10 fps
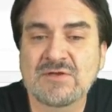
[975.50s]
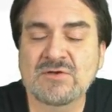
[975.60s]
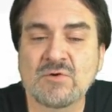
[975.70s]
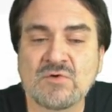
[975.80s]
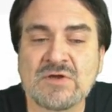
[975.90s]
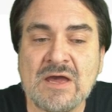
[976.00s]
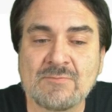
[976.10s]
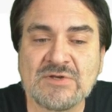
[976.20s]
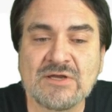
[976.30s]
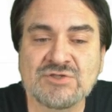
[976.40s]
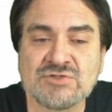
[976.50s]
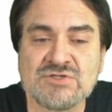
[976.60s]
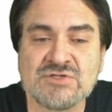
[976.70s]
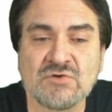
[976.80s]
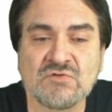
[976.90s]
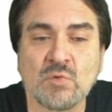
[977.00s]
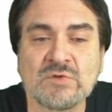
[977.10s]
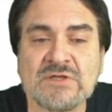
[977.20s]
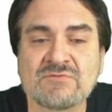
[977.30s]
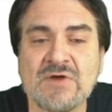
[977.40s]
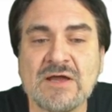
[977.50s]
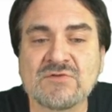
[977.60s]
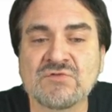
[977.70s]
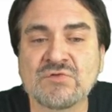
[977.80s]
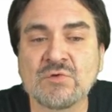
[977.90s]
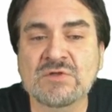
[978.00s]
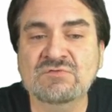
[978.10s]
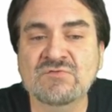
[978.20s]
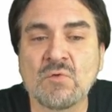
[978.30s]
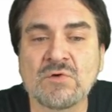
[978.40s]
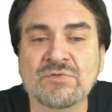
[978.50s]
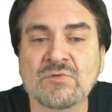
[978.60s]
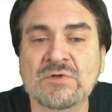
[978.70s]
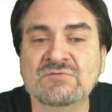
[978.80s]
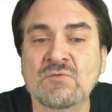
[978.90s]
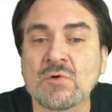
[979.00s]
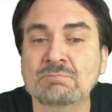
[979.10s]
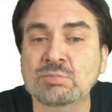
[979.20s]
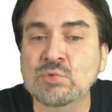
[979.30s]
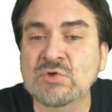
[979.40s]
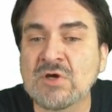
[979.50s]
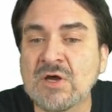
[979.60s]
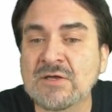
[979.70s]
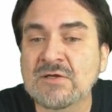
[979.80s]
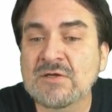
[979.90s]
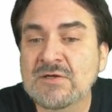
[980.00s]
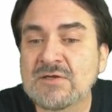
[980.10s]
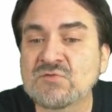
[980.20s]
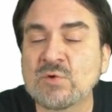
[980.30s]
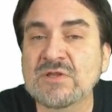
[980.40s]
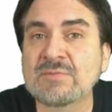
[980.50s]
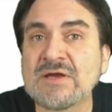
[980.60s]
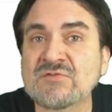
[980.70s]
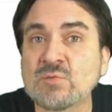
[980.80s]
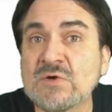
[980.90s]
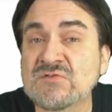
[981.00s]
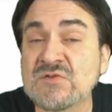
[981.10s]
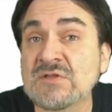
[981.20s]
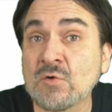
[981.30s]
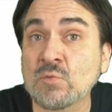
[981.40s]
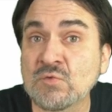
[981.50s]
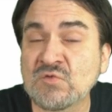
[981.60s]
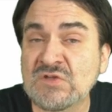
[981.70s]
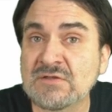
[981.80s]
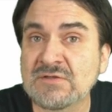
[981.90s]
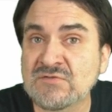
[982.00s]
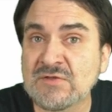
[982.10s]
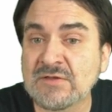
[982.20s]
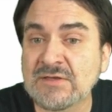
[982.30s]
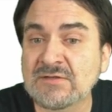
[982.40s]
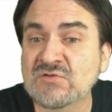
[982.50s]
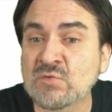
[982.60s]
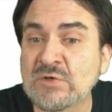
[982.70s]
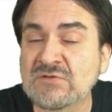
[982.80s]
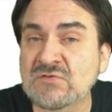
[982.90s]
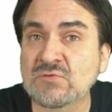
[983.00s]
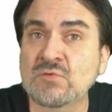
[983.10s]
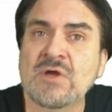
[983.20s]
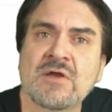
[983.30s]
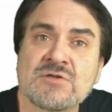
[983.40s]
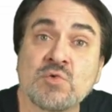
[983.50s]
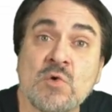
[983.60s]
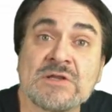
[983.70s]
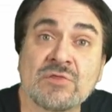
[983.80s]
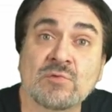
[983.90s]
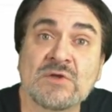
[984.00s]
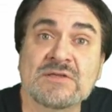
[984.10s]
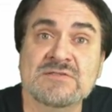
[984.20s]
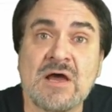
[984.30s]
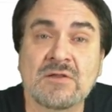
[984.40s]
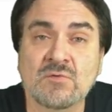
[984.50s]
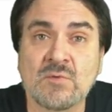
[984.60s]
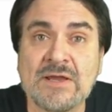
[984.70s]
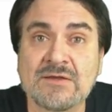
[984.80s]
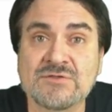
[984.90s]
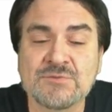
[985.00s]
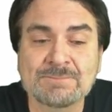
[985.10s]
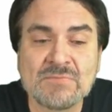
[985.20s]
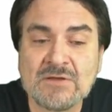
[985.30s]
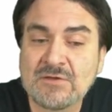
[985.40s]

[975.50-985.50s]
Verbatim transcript: you know, combinations here. So Levi's 3434 boot cut is one of the best ones, and they're routinely selling in the 22 $23 range.